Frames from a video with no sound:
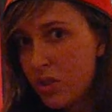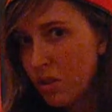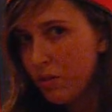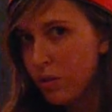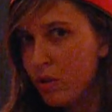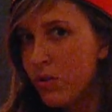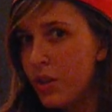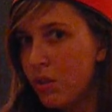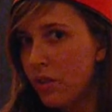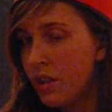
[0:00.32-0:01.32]
So dear viewers,
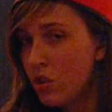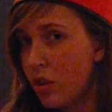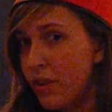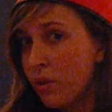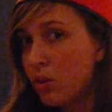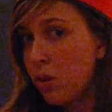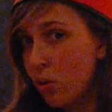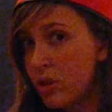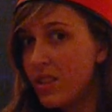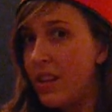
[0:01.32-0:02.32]
video lines are now
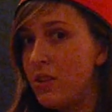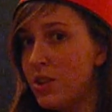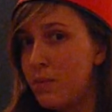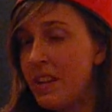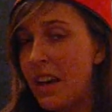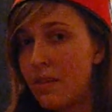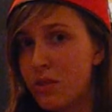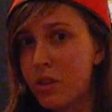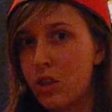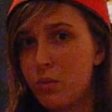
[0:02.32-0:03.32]
closed. Entries made
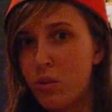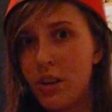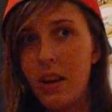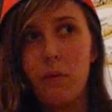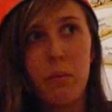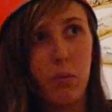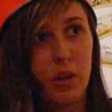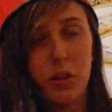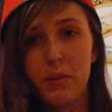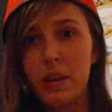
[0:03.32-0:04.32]
after this point
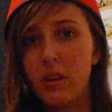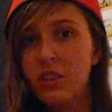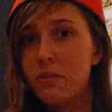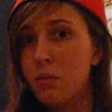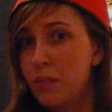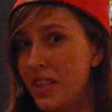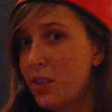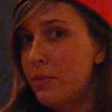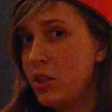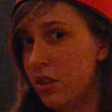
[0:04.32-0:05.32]
will not be counted but
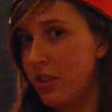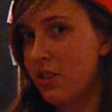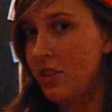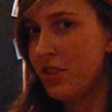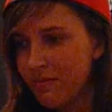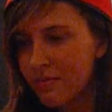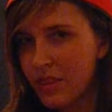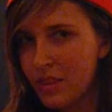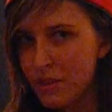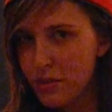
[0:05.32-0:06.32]
may still be charged.
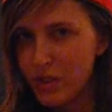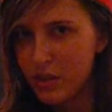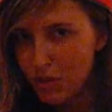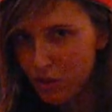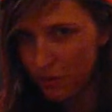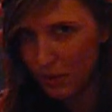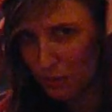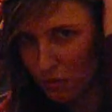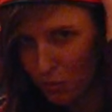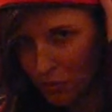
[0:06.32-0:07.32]
This fez is too
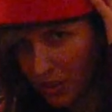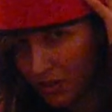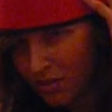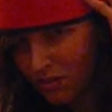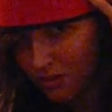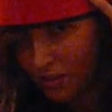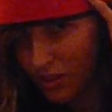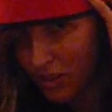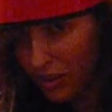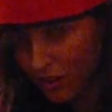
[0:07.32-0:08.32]
big for me. It